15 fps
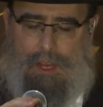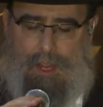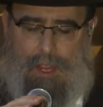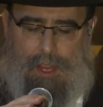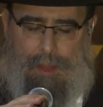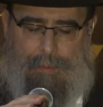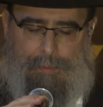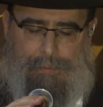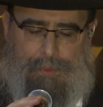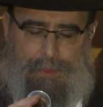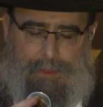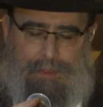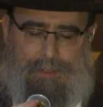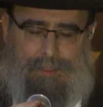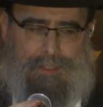can
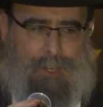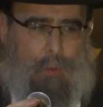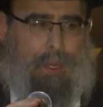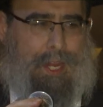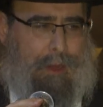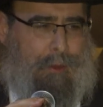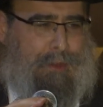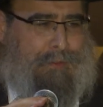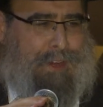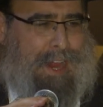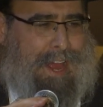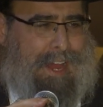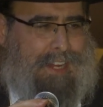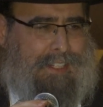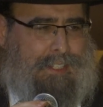we hear it for the
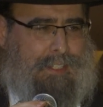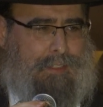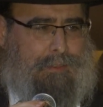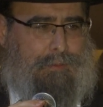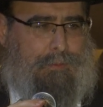Hecht?